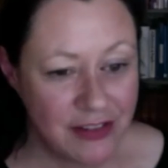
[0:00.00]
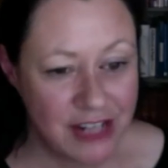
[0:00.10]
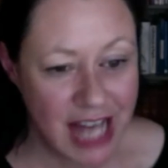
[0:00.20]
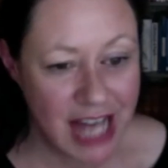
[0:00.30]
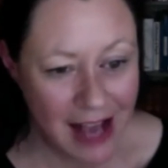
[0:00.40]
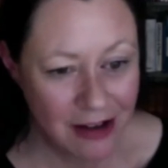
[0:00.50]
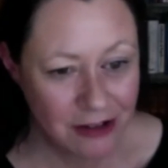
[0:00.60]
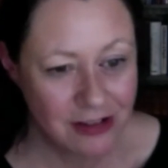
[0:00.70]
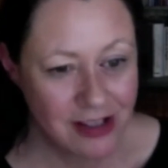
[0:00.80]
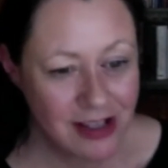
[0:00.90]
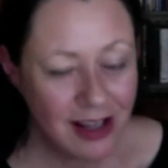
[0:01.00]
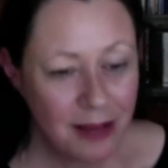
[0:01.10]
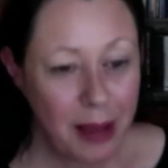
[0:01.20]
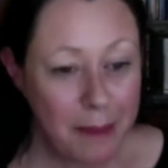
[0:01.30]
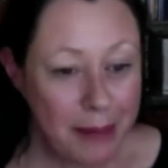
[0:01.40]
Tales
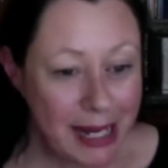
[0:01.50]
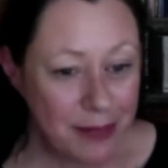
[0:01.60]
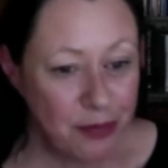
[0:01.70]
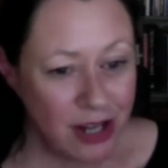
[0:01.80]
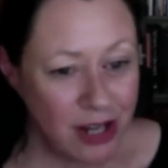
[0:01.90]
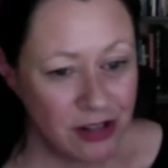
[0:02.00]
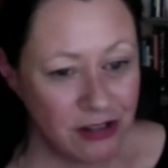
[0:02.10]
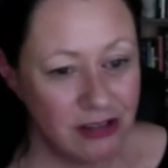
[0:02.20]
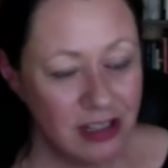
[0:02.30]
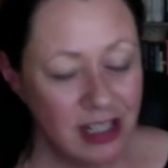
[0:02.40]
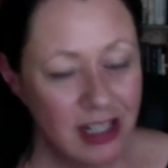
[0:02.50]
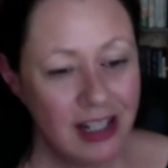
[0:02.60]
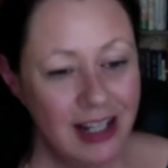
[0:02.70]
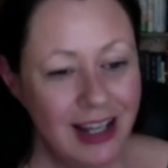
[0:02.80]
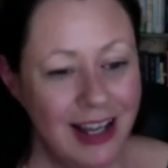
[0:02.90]
by Peter Prattle.
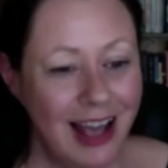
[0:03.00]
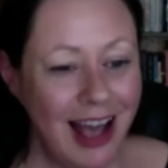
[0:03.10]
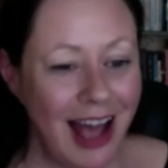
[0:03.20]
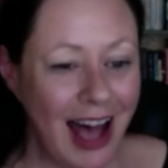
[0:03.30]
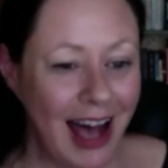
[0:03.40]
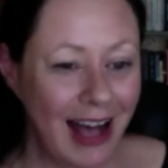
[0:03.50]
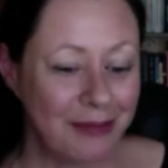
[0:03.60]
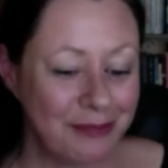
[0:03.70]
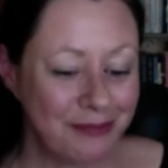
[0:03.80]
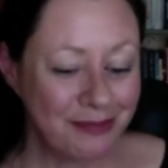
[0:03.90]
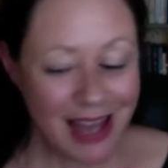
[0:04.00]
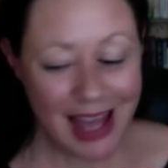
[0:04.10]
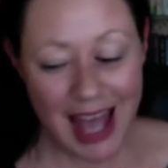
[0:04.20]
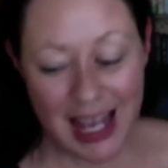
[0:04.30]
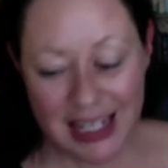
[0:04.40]

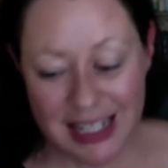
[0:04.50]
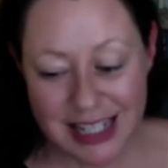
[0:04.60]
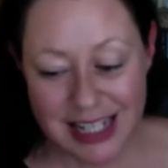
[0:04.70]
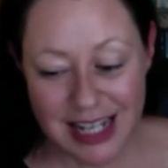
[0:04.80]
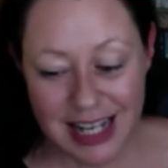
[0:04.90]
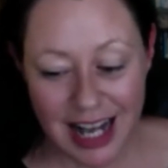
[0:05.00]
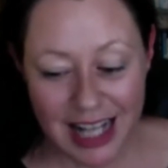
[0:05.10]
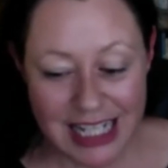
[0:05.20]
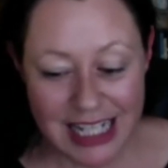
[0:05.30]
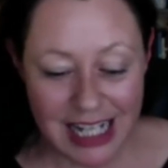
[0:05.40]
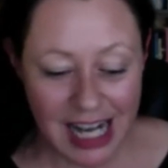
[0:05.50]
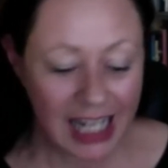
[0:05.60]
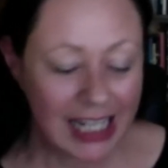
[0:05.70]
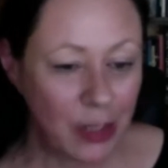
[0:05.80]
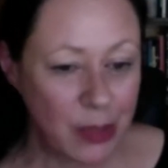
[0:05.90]
And I did a kind
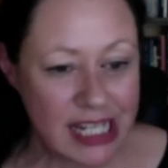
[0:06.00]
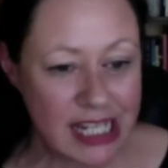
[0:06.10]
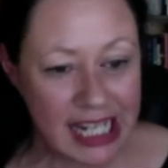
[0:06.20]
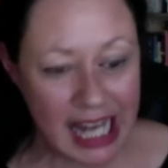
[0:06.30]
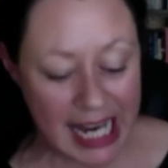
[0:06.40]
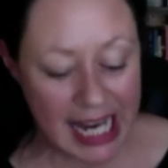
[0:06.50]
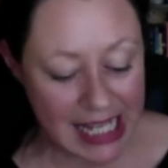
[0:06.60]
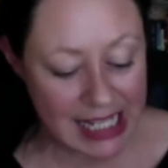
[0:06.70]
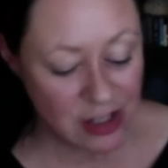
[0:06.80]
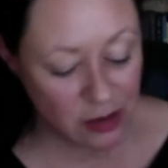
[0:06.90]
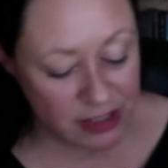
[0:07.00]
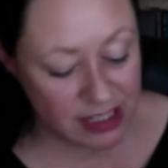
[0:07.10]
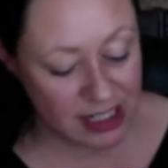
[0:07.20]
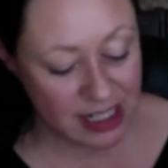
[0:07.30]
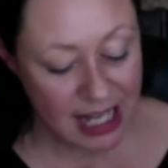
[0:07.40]
of linguistic analysis of
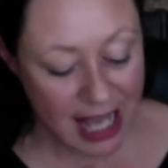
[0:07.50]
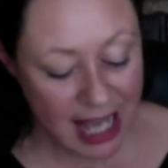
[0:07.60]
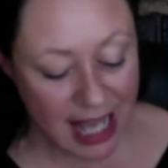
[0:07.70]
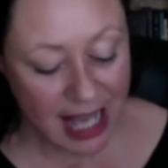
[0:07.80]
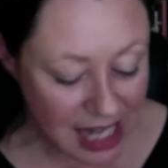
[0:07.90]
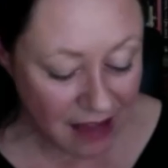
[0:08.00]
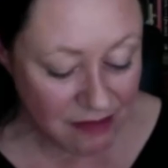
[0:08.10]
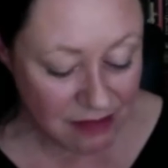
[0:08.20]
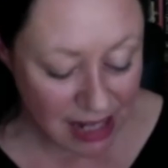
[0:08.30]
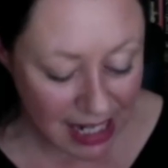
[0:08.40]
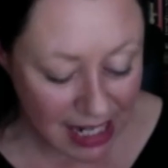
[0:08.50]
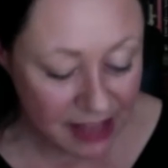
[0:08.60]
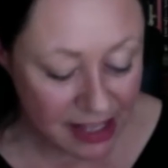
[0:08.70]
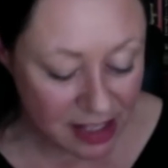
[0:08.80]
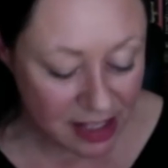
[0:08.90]
it. And
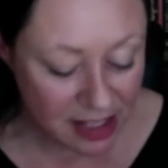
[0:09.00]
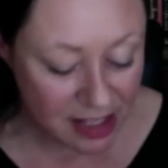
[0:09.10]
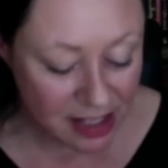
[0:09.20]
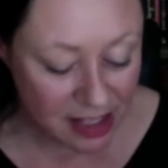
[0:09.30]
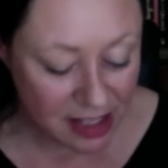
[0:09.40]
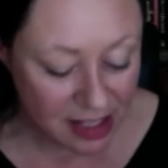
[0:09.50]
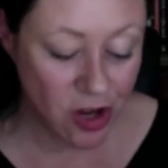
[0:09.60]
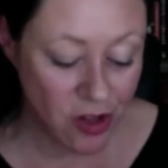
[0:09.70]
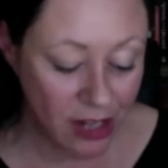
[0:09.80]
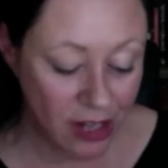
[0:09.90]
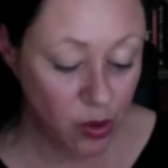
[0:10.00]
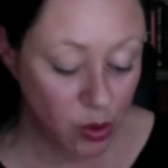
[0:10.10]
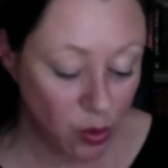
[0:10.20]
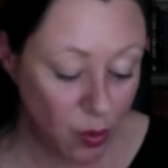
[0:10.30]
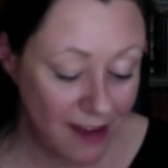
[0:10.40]
there's a lot of evidence to show that
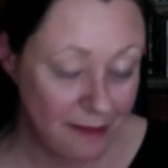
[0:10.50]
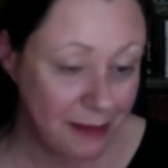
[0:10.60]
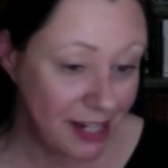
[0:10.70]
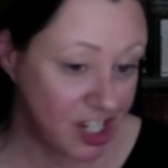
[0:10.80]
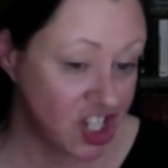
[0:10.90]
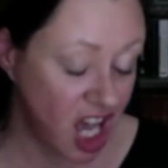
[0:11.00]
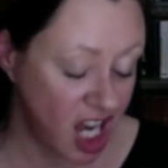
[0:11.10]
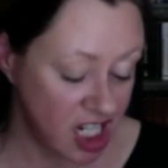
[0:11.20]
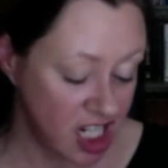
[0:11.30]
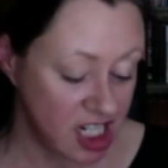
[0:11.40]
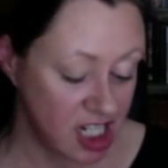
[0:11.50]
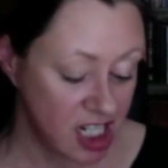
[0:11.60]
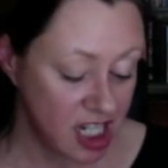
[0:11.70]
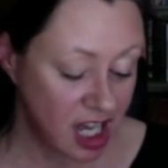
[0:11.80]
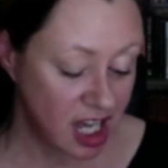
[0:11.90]
it could well have been Charlotte.
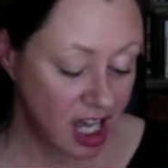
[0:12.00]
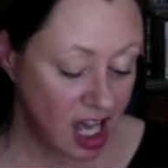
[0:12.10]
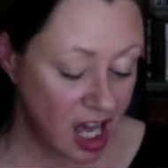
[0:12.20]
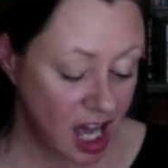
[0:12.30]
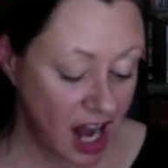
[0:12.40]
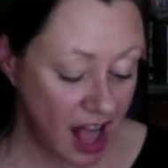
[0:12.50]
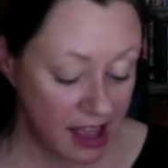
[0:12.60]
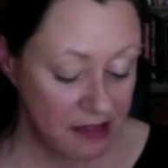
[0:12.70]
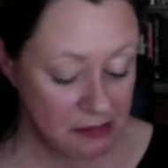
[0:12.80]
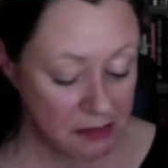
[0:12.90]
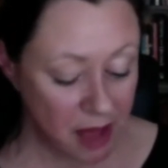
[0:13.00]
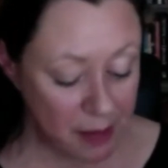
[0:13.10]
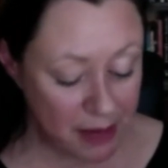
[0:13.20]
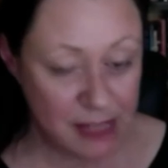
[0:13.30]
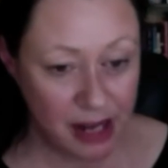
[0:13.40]
And I
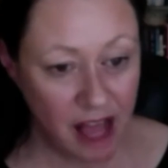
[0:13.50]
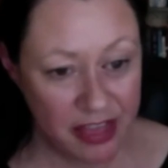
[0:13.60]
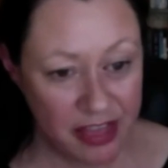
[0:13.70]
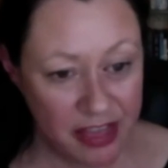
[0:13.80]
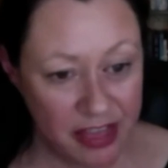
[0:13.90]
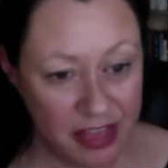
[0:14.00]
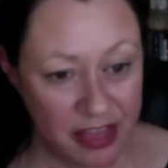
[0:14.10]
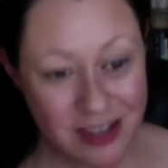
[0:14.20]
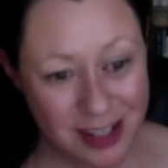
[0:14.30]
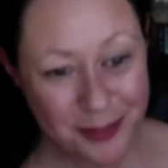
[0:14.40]
must admit, I think that it was.